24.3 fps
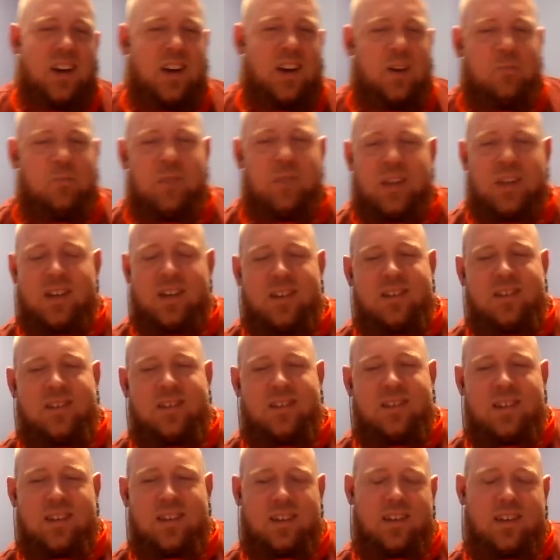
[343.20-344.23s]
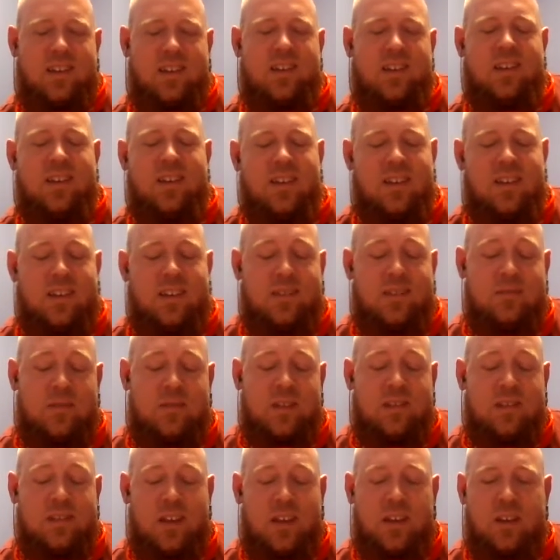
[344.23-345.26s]
because
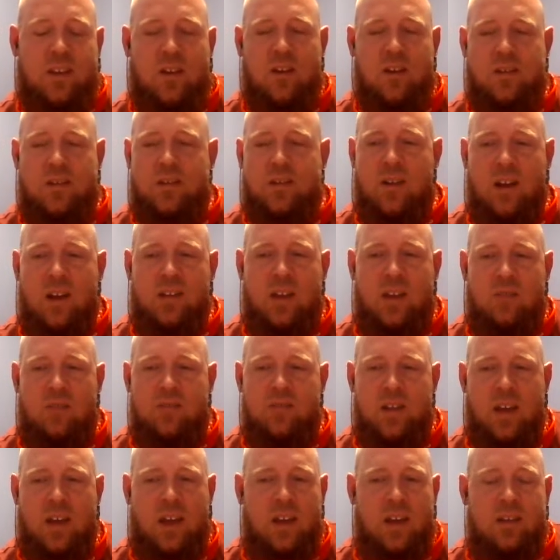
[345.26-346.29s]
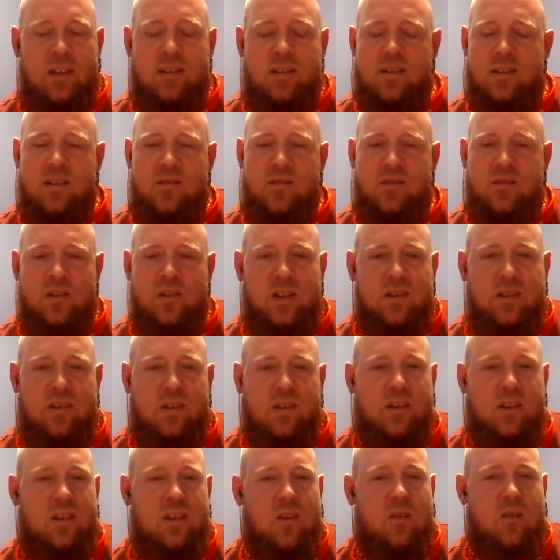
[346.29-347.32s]
he's that character I love to hate
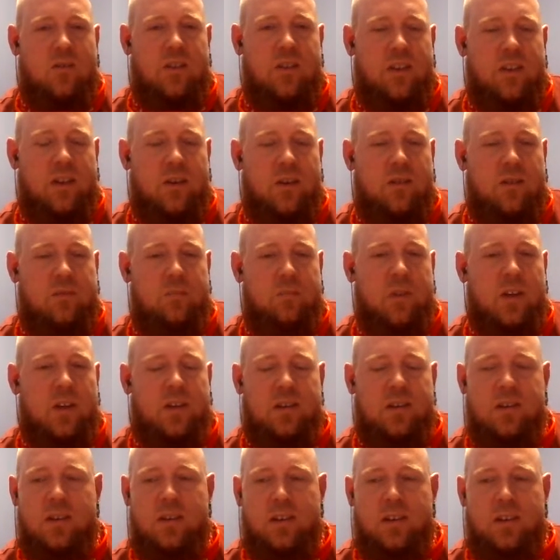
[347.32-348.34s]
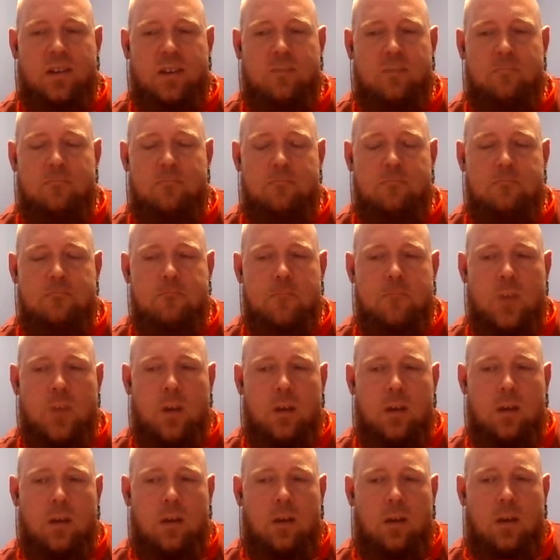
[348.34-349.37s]
traditionally over the years. But
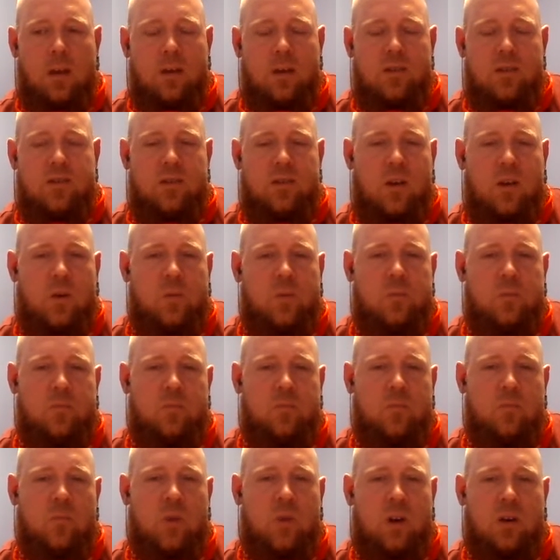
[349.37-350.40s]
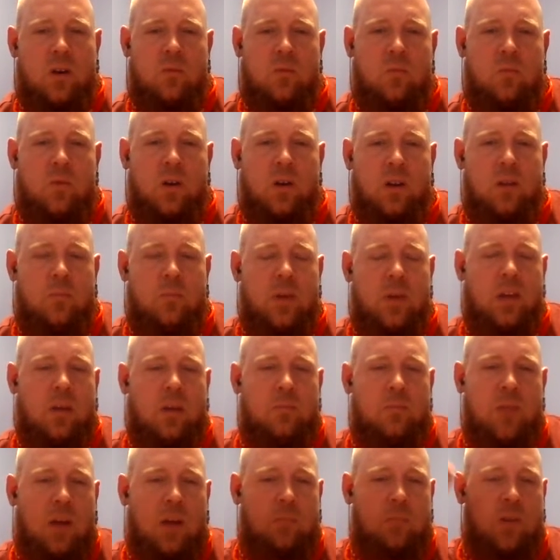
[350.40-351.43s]
so we're going to pick
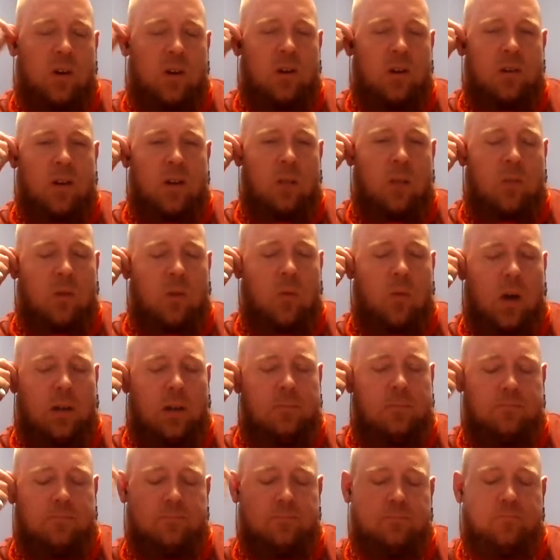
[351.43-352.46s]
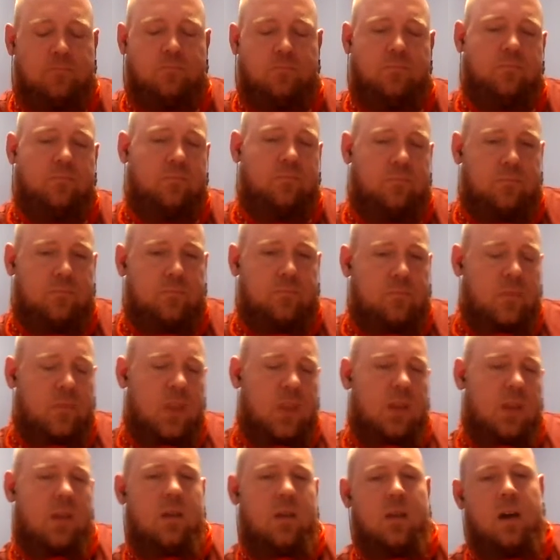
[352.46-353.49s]
him number one.
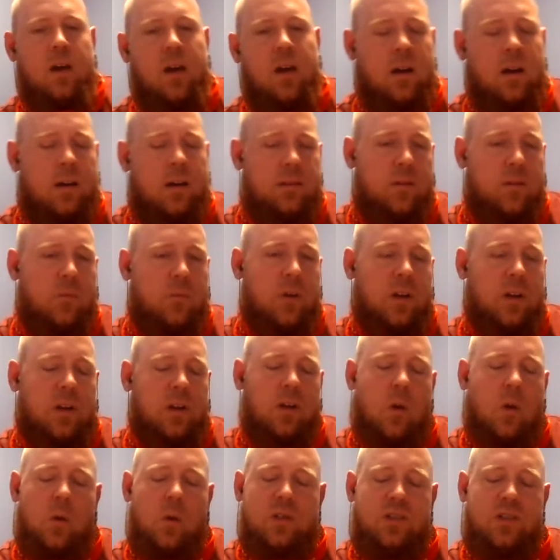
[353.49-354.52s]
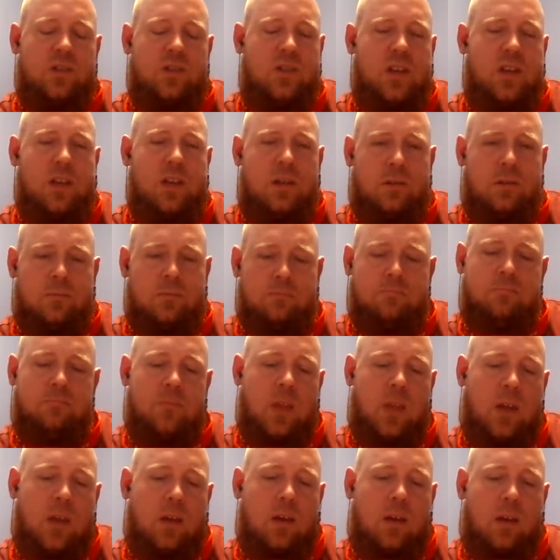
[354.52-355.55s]
Then we're going to go with Jean,
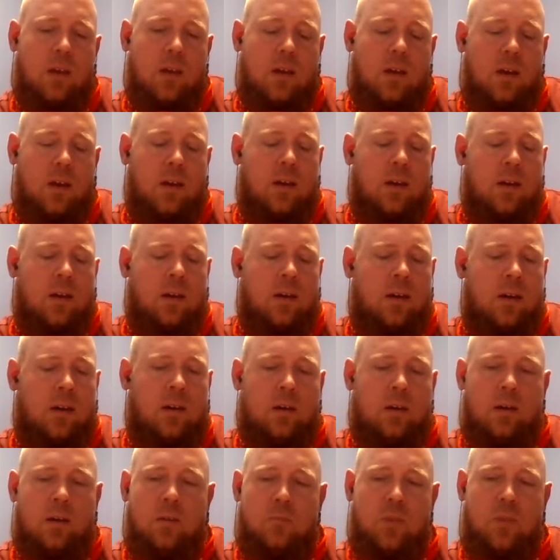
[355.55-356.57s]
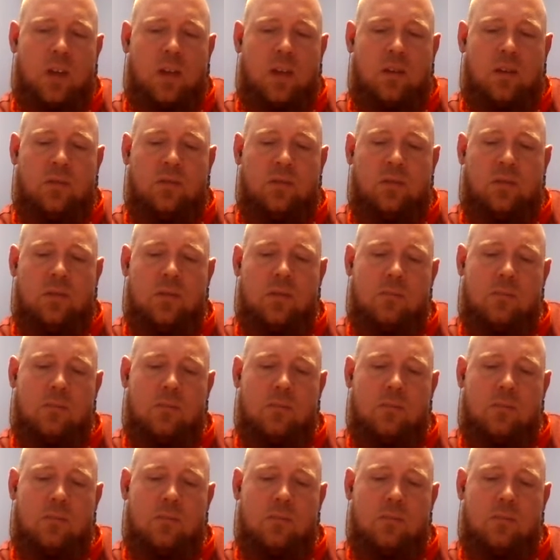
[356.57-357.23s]
Beast.